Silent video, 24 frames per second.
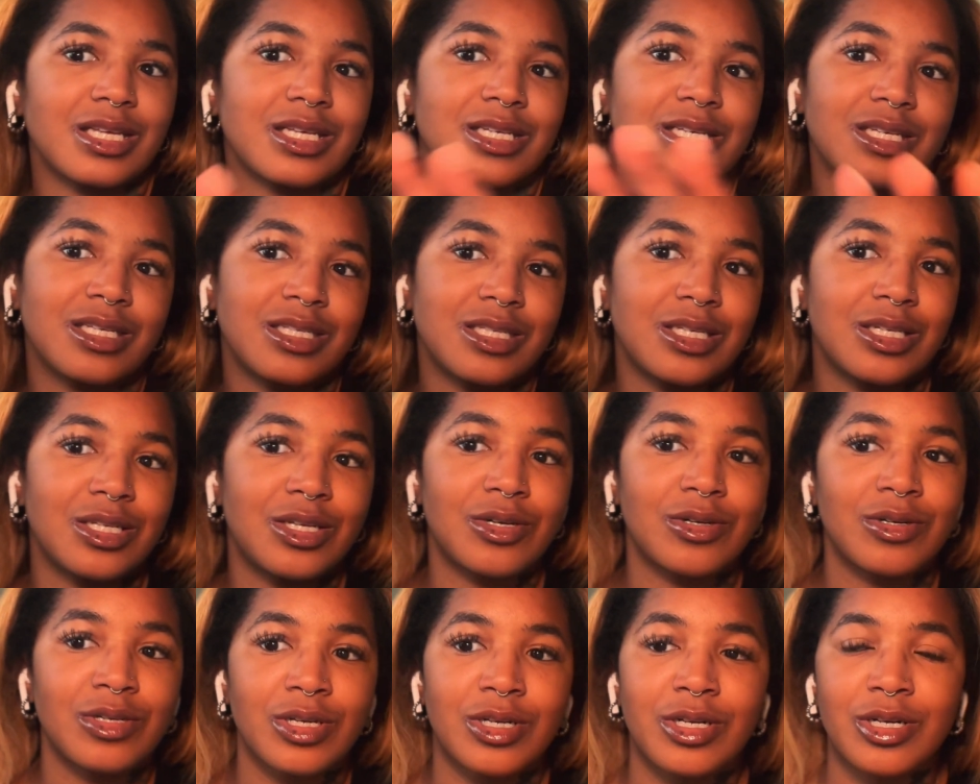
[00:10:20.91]
Cause you
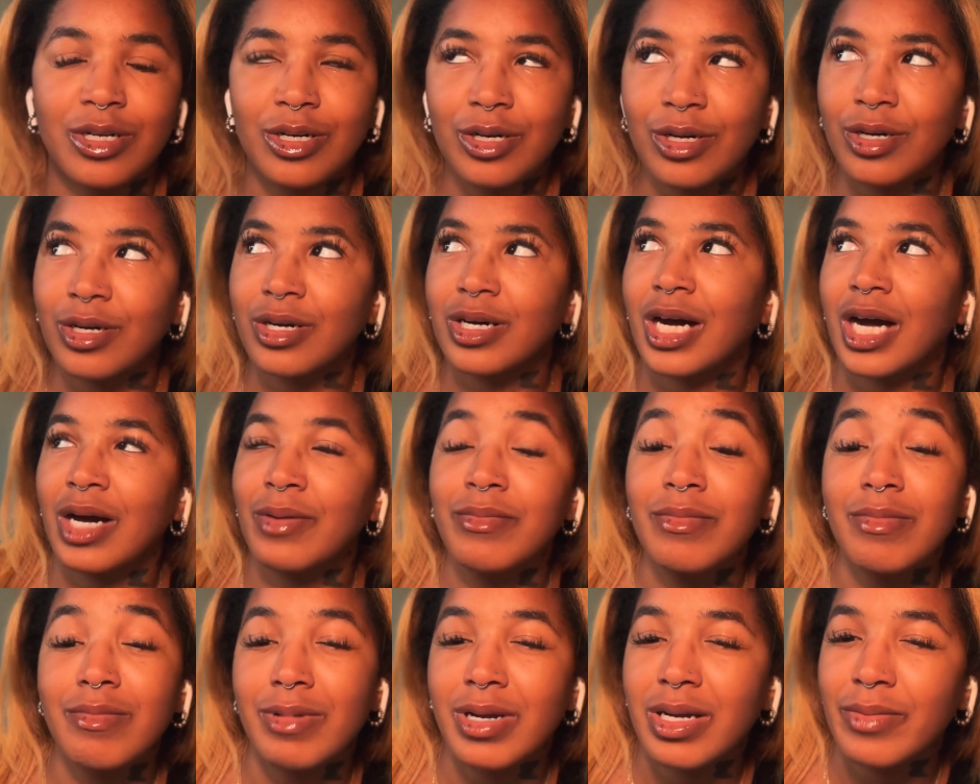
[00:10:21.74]
know, your girl,
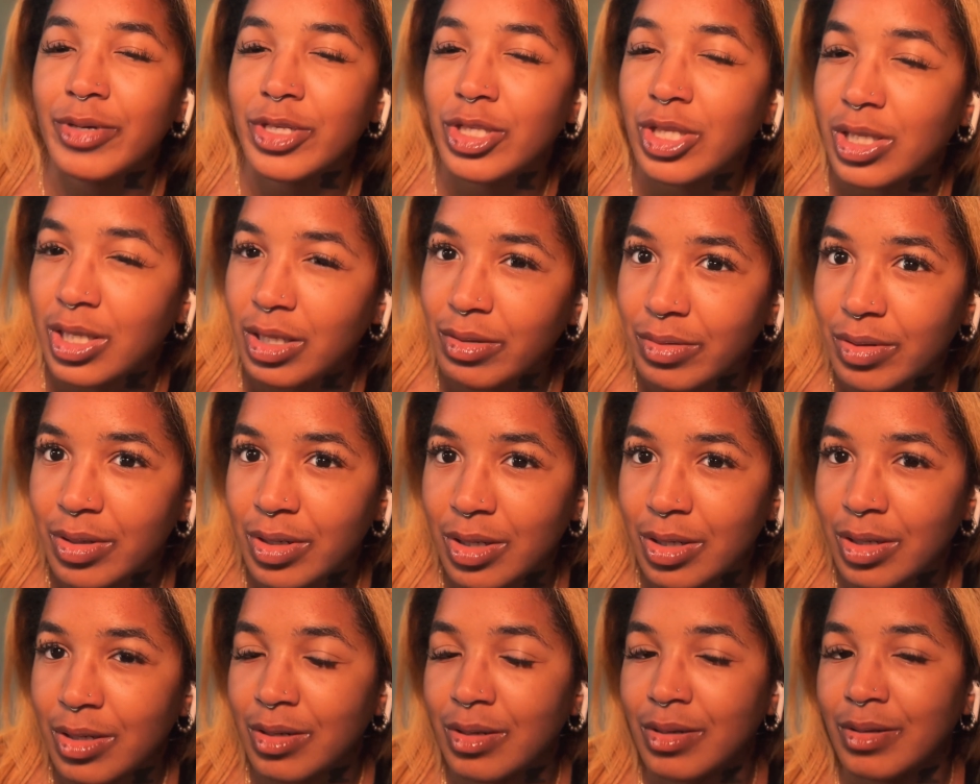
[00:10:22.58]
I'm very much a lover
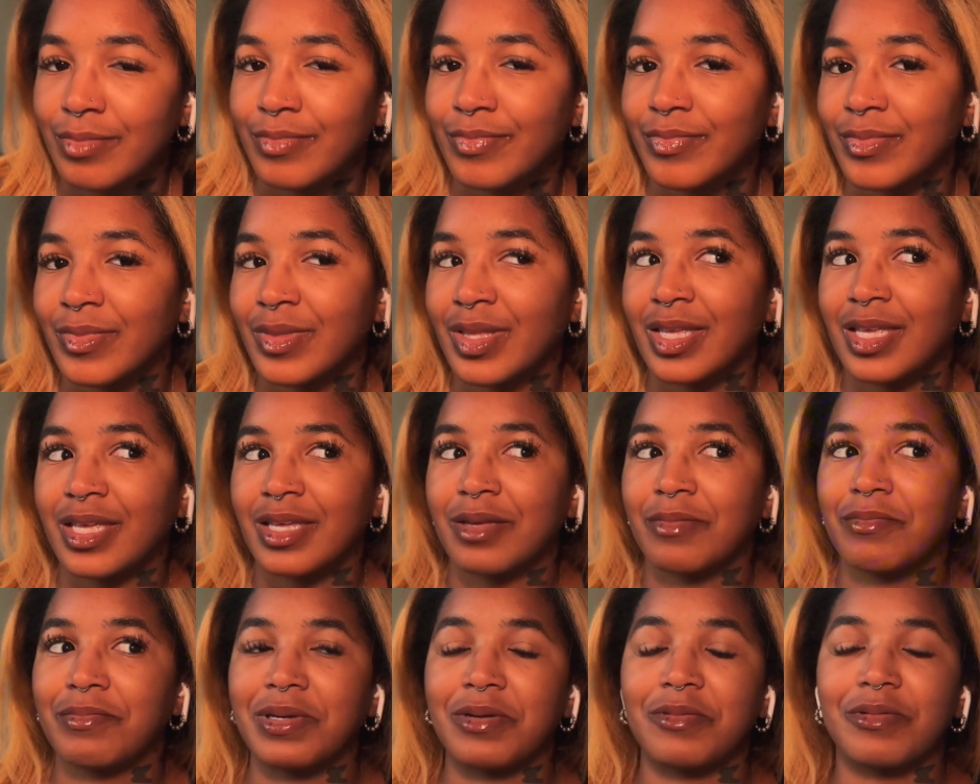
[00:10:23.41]
girl
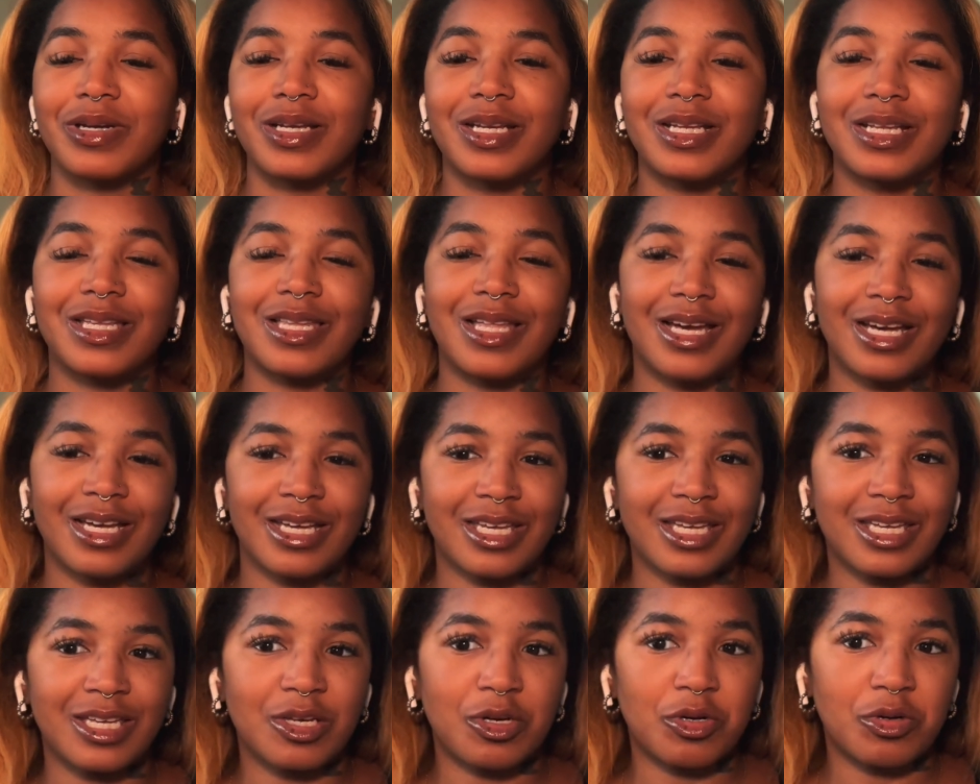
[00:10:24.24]
be ready to
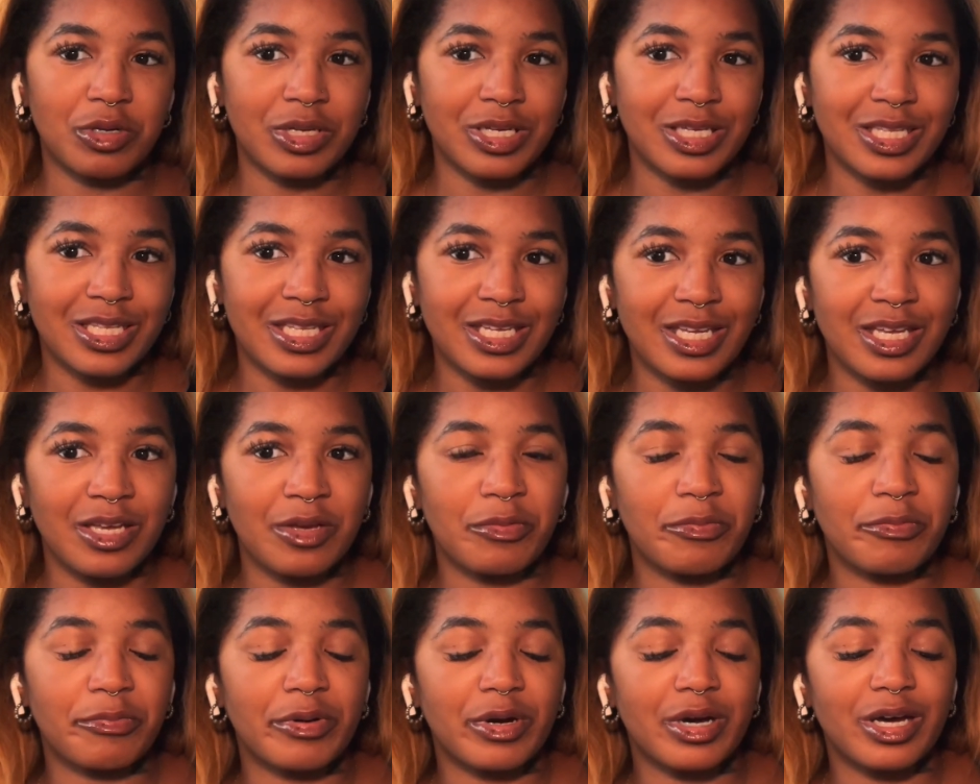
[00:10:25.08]
lock in quickly,
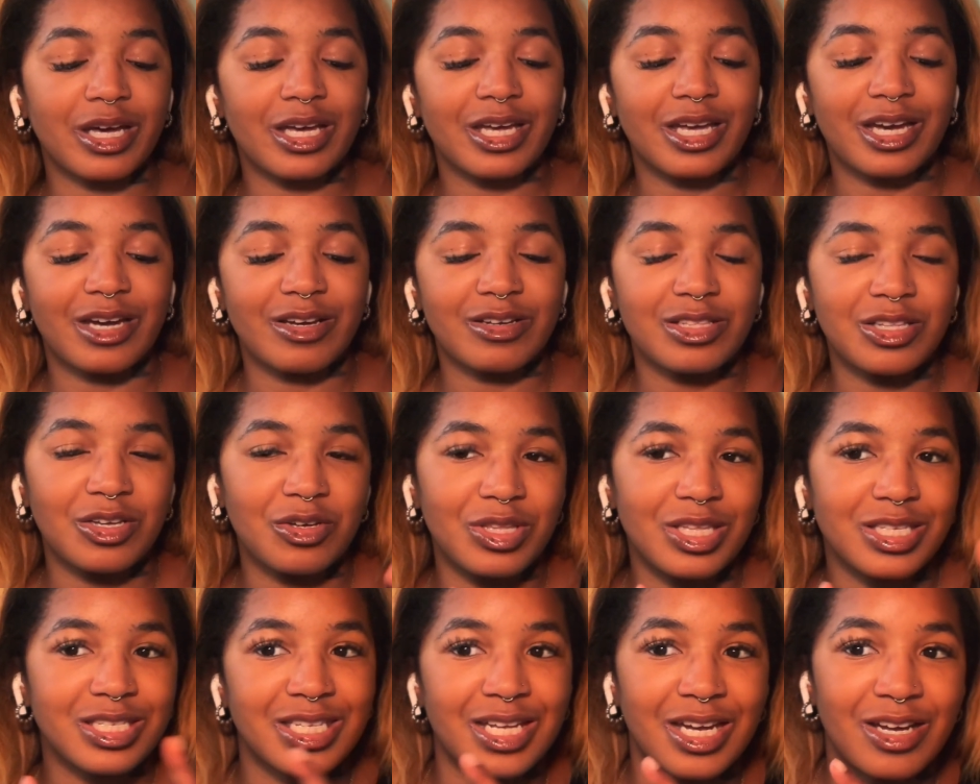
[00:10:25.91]
but I know
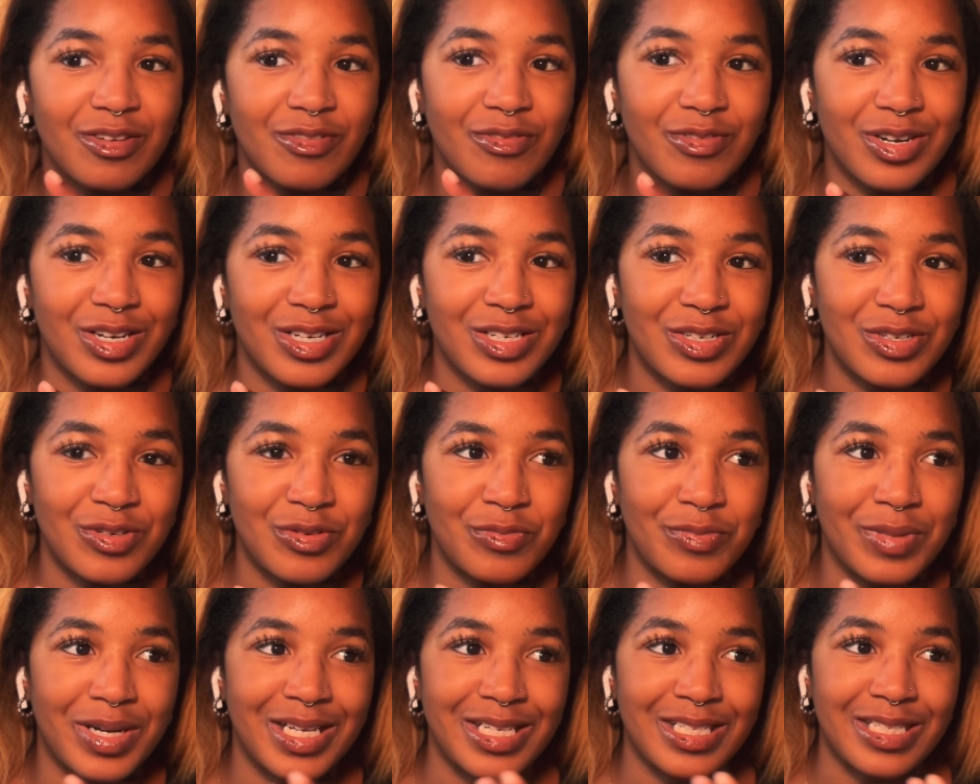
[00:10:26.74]
that's not fair to
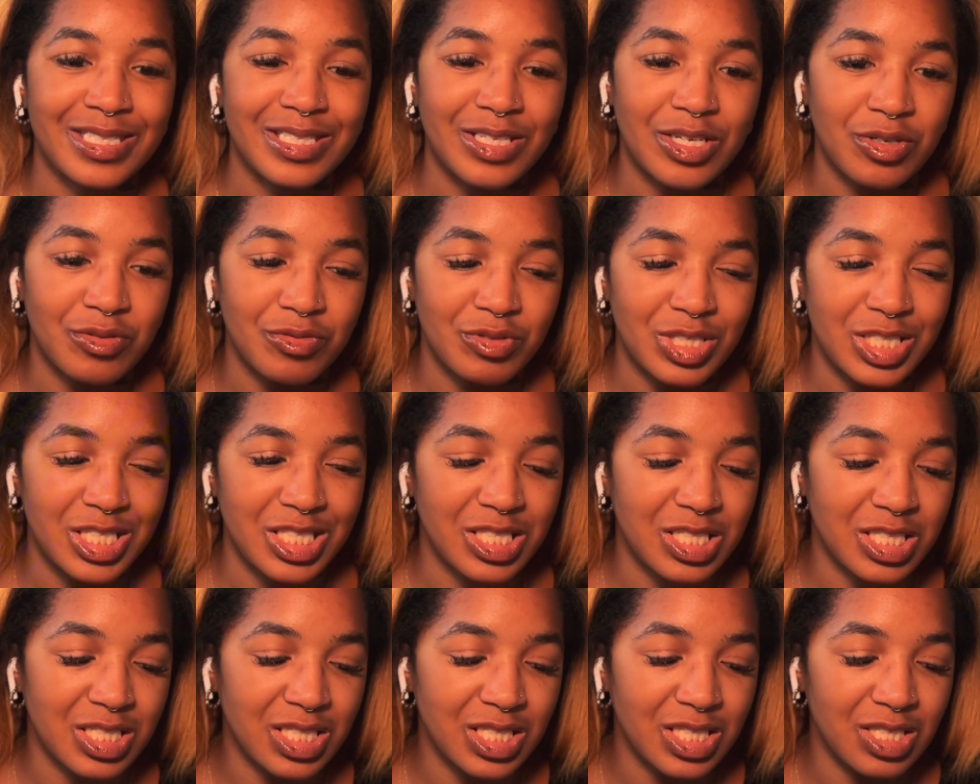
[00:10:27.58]
myself
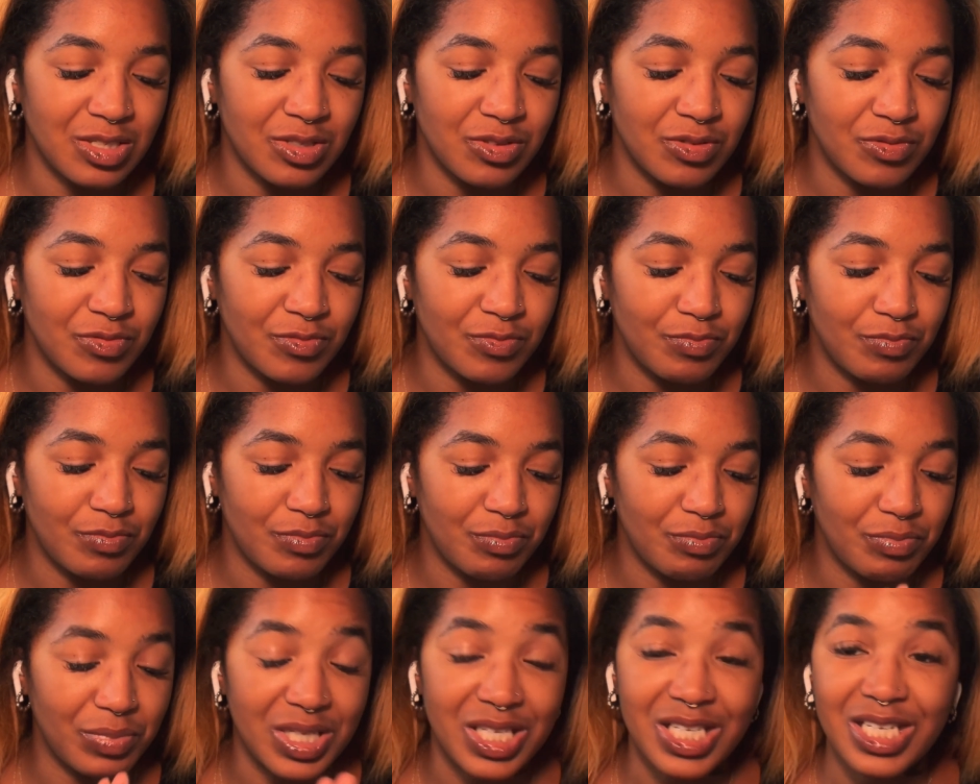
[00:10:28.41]
just the
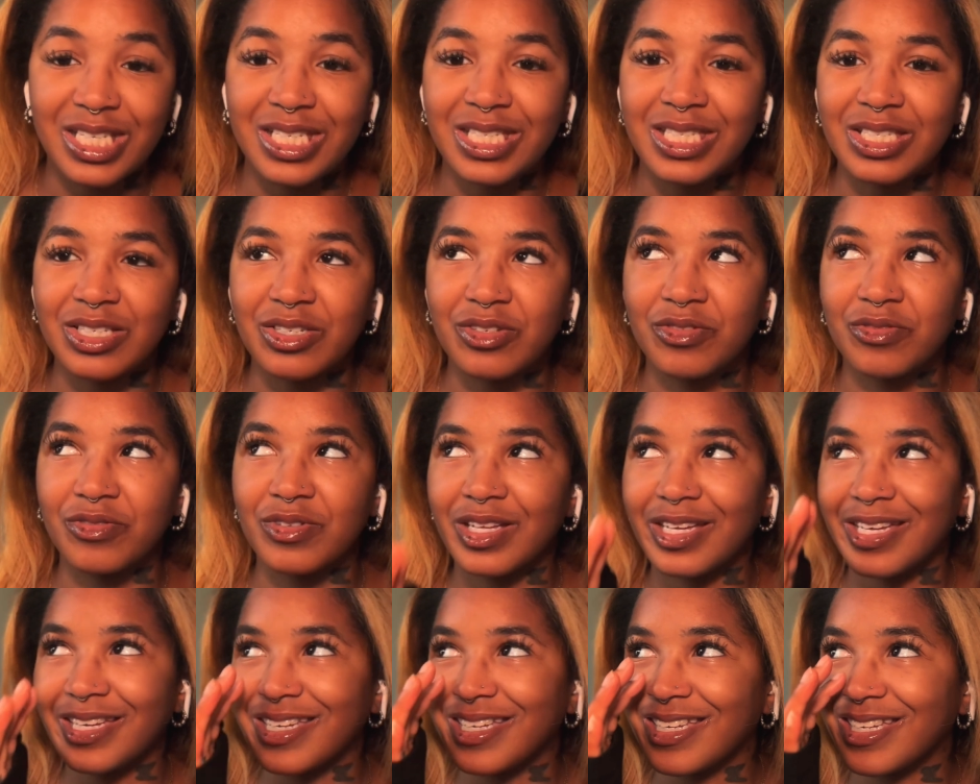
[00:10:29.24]
because of
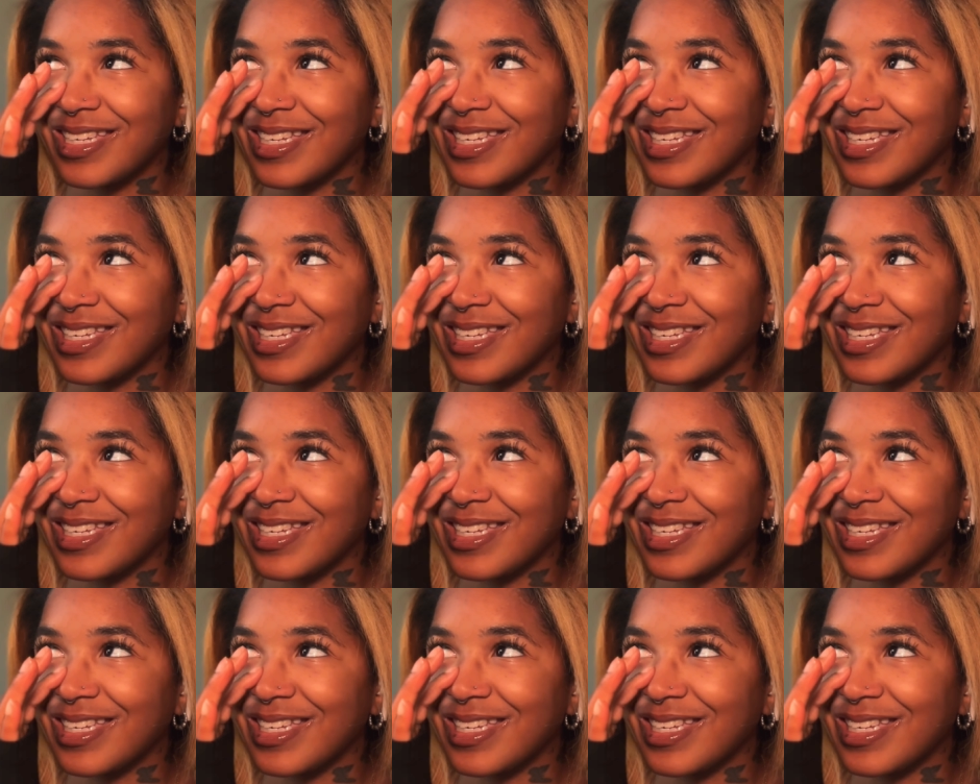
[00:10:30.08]
like